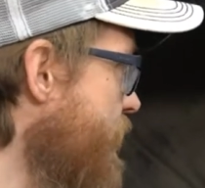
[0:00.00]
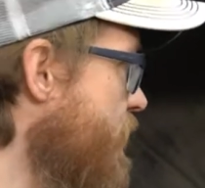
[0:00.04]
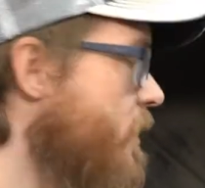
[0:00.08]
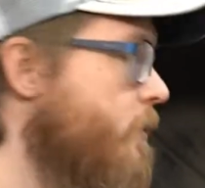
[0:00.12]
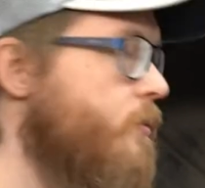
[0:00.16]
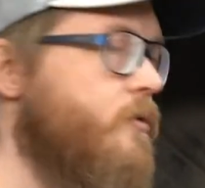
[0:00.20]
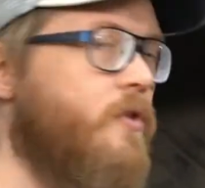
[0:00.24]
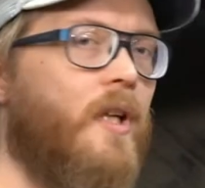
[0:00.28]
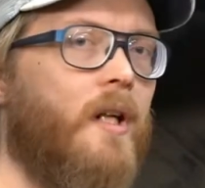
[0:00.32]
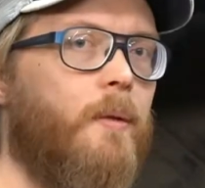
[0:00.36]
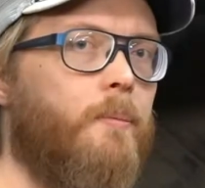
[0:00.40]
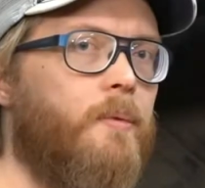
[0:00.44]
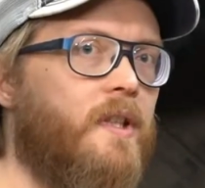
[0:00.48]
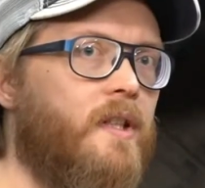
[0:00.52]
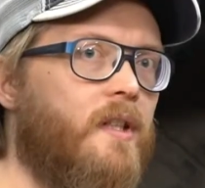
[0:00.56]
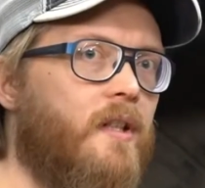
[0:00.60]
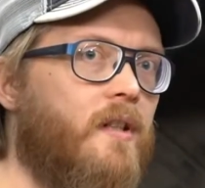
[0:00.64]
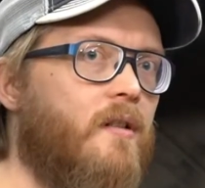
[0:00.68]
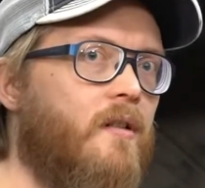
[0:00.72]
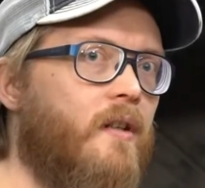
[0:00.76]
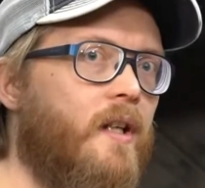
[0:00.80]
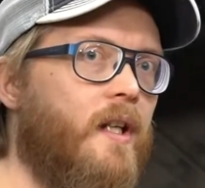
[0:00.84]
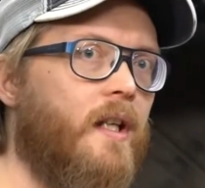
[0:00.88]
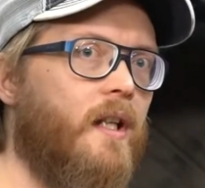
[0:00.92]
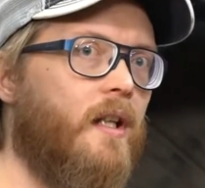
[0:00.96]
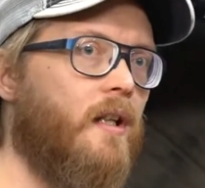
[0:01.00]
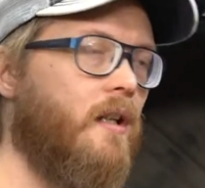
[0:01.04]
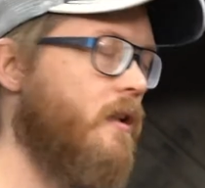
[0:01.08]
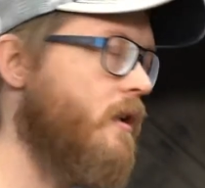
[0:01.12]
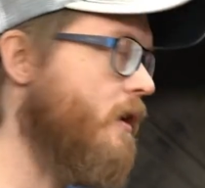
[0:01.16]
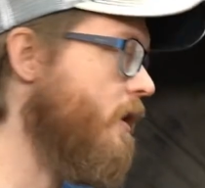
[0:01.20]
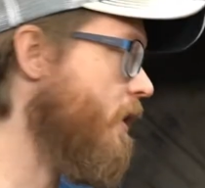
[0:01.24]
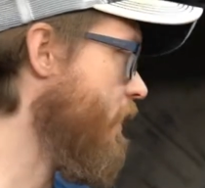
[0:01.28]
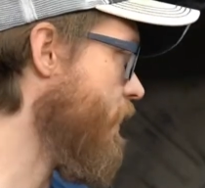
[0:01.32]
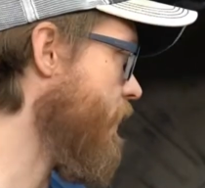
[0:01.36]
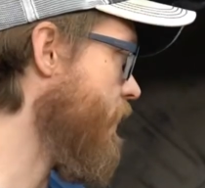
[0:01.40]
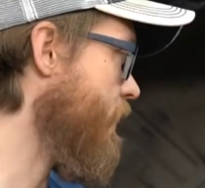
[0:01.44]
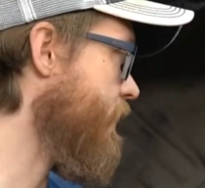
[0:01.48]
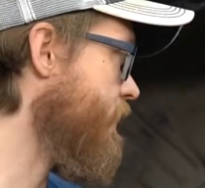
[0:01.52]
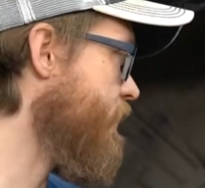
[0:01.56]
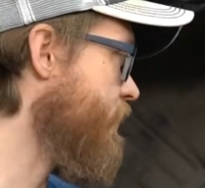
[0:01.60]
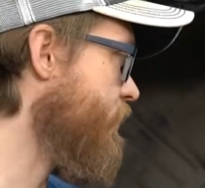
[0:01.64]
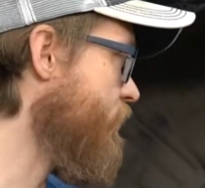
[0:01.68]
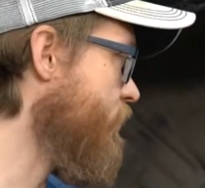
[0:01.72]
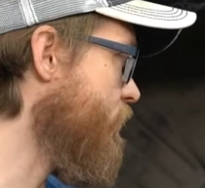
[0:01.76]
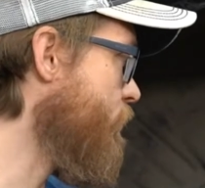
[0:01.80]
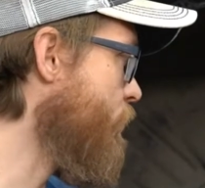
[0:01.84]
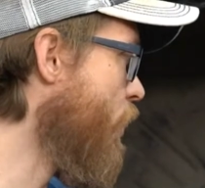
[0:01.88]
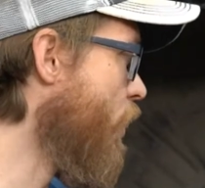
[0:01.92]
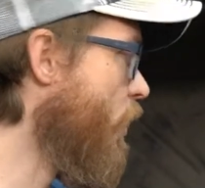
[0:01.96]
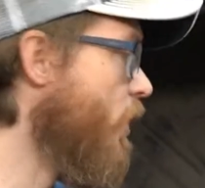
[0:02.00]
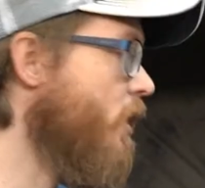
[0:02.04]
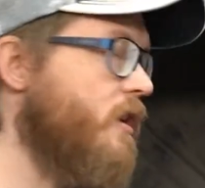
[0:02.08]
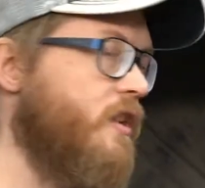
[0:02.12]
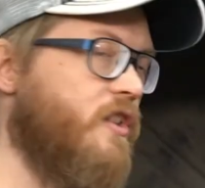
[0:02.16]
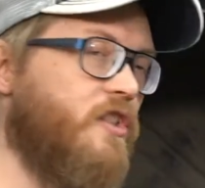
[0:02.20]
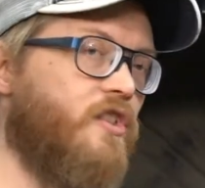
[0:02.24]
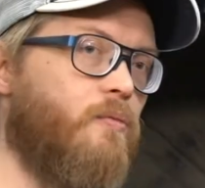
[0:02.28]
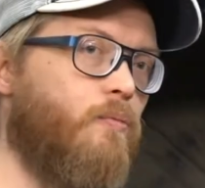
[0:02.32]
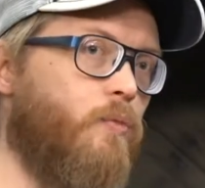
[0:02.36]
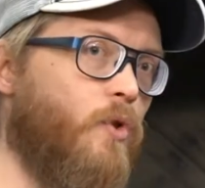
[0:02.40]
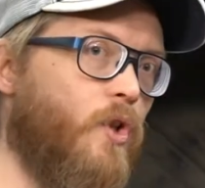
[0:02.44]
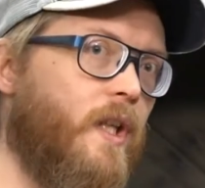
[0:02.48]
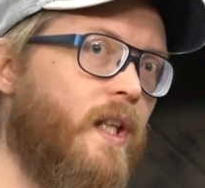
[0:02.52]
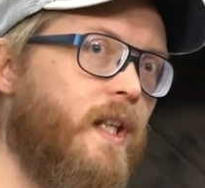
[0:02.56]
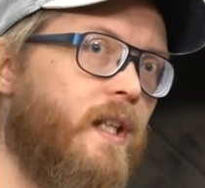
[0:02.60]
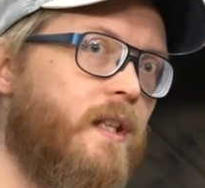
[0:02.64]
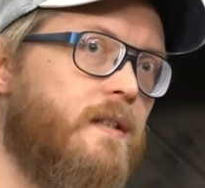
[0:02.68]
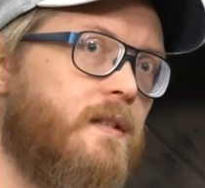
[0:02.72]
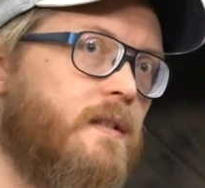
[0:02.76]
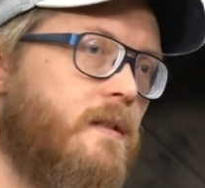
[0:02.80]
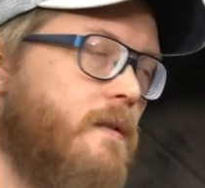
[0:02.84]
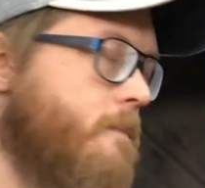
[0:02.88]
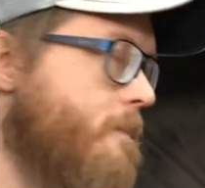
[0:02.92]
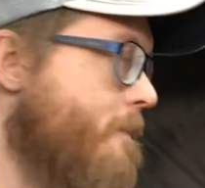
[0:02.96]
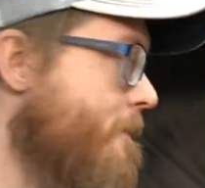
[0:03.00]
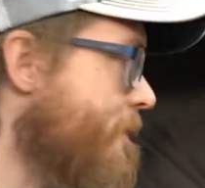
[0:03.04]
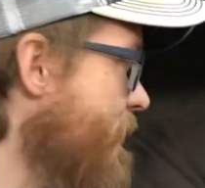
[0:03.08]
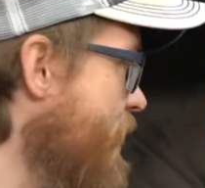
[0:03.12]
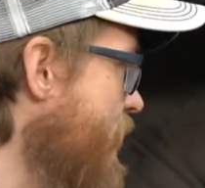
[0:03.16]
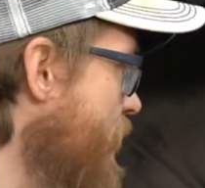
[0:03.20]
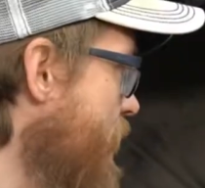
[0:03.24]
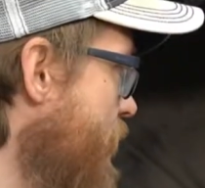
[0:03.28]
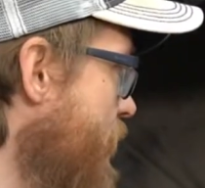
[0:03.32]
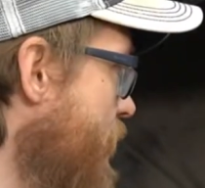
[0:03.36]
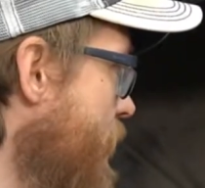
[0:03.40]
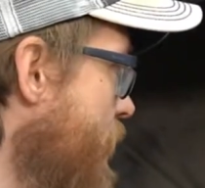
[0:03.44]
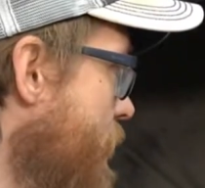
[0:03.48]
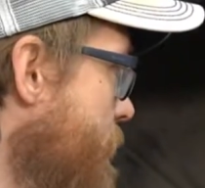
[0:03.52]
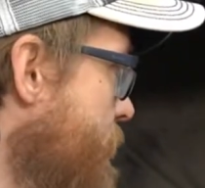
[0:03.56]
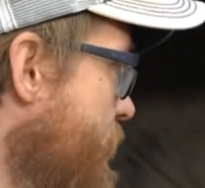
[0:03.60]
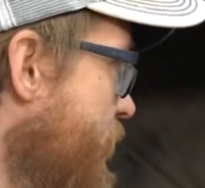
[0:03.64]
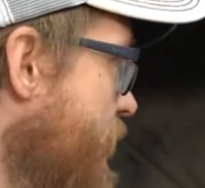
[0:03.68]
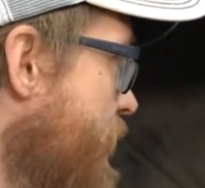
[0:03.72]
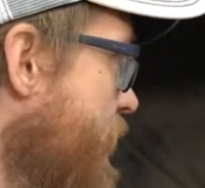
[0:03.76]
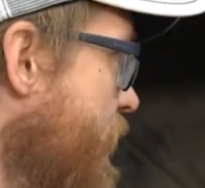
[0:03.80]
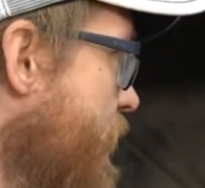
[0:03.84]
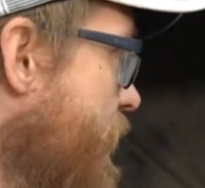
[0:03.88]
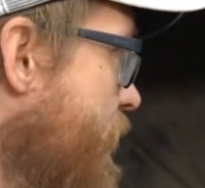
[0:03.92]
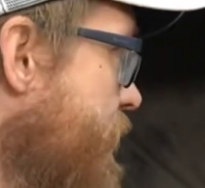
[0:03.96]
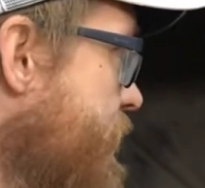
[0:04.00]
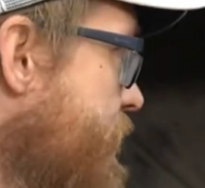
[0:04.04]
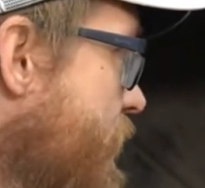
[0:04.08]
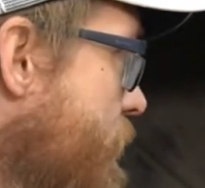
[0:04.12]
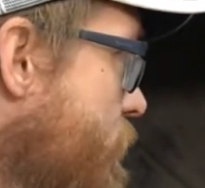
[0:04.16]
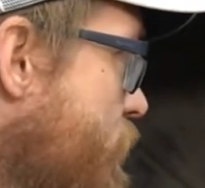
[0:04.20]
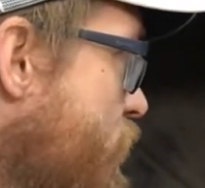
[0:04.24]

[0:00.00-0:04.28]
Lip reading: up dropping the cradle to pull the springs, because I'm